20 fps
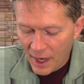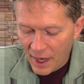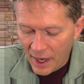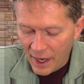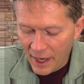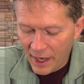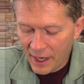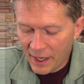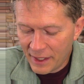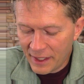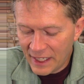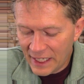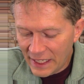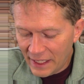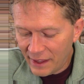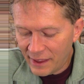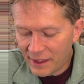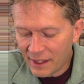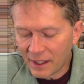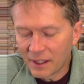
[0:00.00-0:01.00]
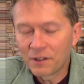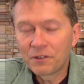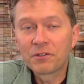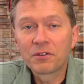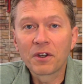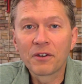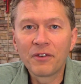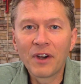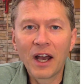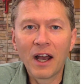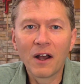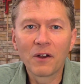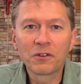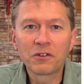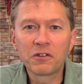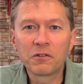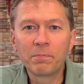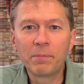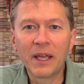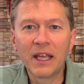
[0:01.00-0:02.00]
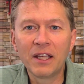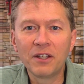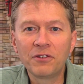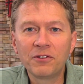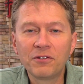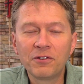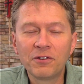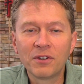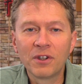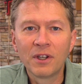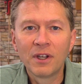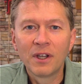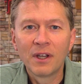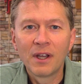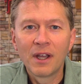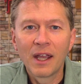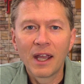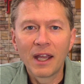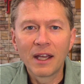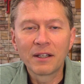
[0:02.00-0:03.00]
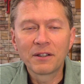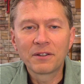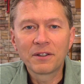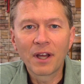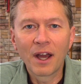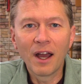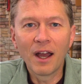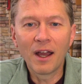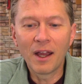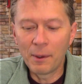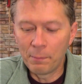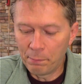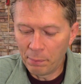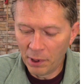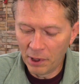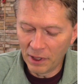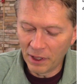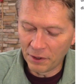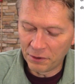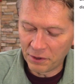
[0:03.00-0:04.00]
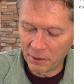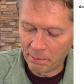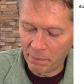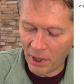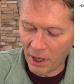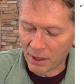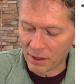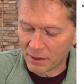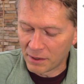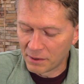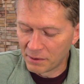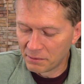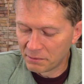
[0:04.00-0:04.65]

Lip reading: And he thinks of how space and time pull us apart.